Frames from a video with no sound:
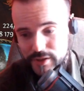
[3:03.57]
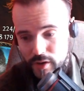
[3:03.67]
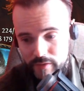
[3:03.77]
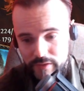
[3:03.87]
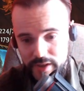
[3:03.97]

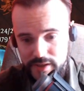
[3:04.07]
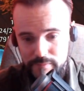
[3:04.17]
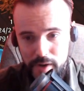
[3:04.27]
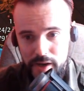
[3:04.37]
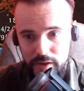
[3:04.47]
on this
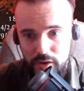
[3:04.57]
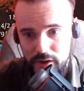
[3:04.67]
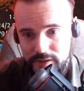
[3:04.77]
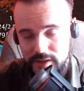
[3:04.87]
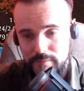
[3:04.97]
mana
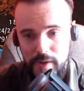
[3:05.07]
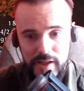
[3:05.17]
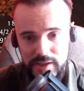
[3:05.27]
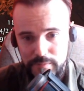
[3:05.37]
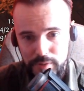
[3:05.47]
cost. It
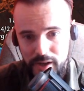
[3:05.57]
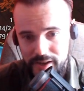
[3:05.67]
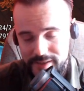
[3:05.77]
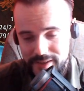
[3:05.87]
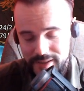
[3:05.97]

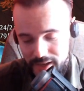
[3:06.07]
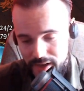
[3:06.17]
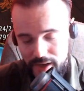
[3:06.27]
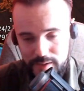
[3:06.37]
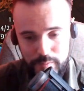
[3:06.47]
multiplies it
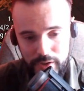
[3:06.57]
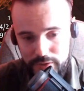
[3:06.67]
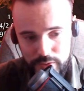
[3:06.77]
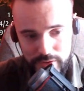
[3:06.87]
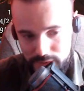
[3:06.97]
as well. It
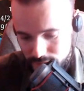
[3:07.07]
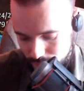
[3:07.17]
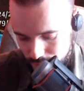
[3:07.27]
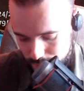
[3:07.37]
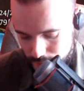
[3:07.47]
uses
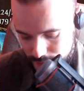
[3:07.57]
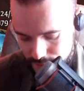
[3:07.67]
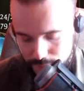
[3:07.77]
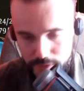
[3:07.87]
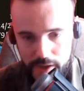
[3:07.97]
different
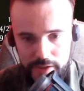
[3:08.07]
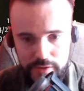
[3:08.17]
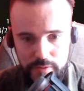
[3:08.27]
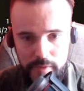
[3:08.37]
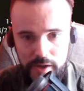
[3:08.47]
multipliers
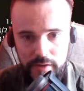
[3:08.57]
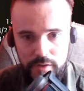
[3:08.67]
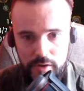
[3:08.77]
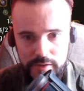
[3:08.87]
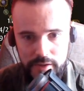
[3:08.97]
to mana
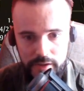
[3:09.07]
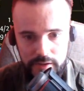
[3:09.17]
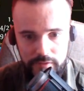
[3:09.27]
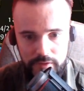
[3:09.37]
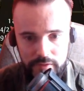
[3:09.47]
cost, like
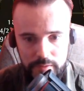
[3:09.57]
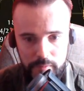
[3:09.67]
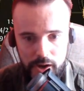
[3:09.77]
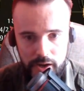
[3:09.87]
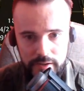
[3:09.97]
the Fevered
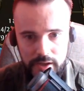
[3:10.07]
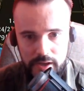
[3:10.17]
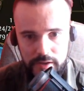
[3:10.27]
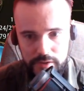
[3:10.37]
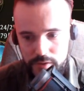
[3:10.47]
Mind,
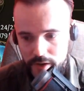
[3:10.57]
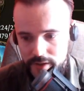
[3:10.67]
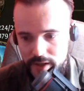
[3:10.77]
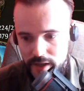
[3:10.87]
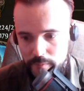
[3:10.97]
so I
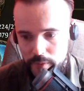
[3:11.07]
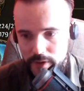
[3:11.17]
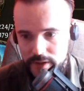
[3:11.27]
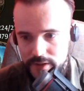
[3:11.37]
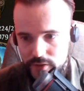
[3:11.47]
get a
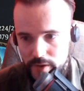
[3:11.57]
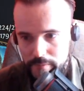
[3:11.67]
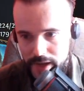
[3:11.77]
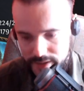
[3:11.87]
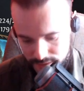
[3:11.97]
pretty
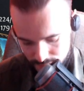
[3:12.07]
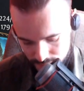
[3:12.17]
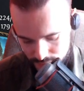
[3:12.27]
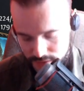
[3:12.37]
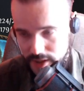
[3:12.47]
dramatic,
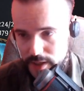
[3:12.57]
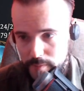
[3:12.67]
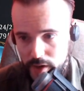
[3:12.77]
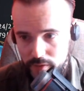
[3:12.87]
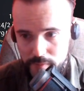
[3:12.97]
insane
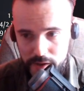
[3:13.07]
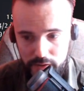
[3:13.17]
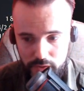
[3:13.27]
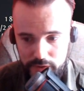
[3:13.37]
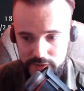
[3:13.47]
amount of mana
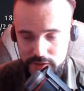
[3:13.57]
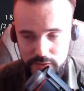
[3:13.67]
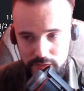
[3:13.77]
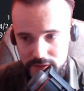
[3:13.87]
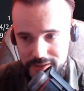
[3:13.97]
cost. As you
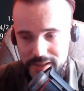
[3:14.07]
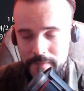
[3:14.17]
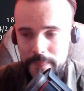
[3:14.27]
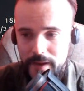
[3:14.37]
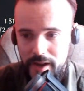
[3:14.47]
can see,
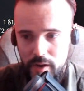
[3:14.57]
I have